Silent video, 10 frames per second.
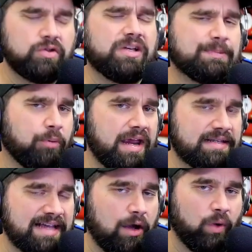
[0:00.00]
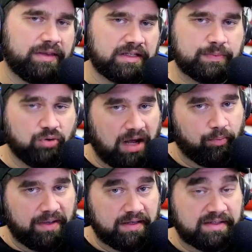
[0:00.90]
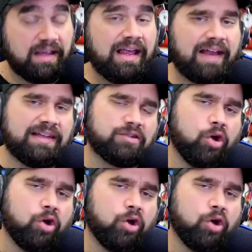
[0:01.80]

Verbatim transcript: So let's break down what this problem is, and